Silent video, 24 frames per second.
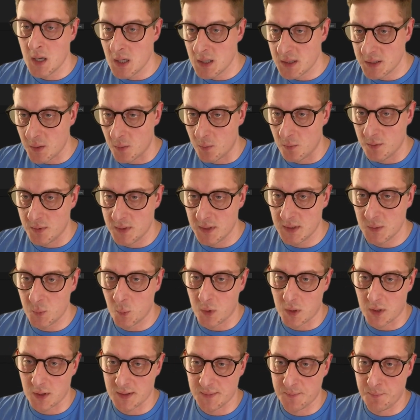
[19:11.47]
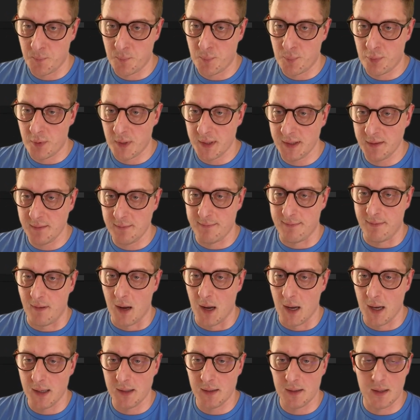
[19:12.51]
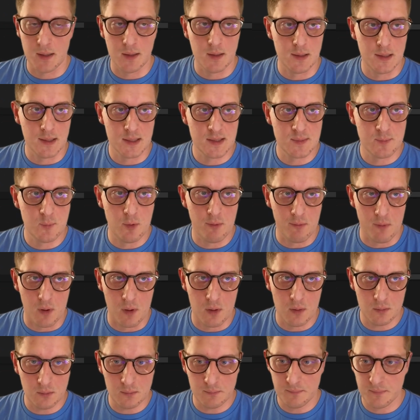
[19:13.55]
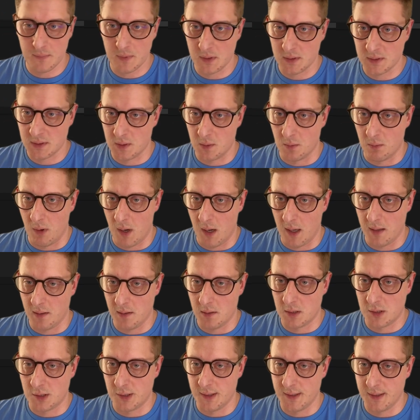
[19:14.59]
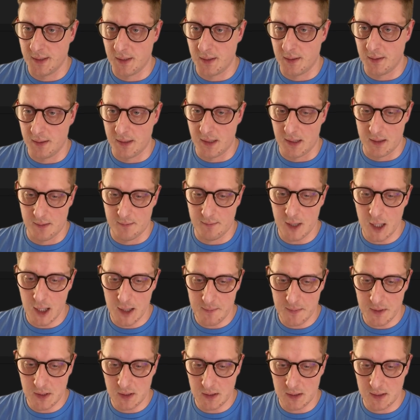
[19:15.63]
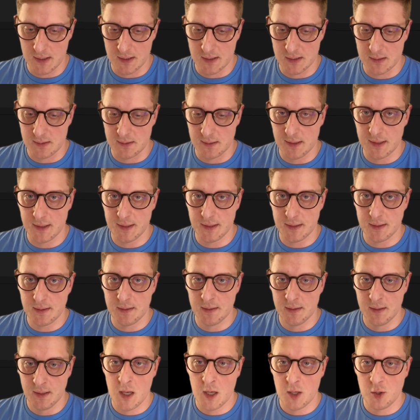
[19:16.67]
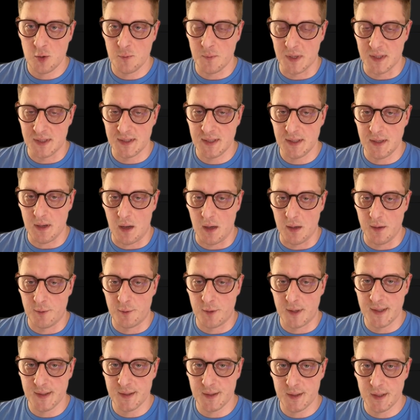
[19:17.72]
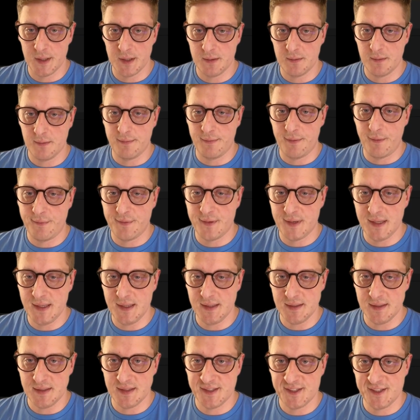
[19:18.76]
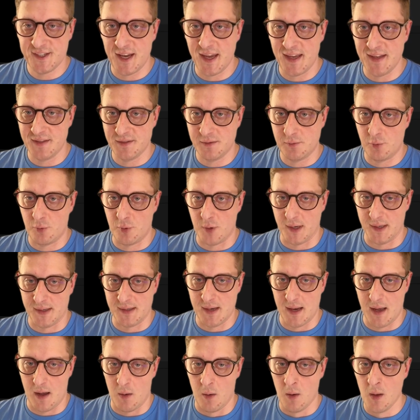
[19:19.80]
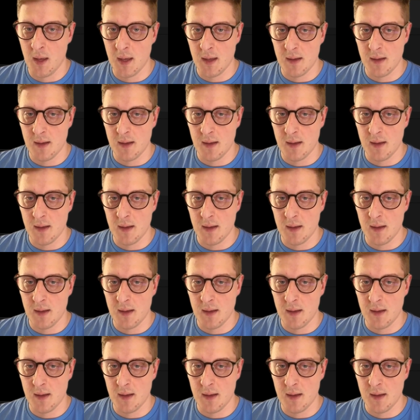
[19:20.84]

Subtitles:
So this works pretty fine, and let's move on. So I render the environment. Let's look at it. You might see I rendered 50 states right now.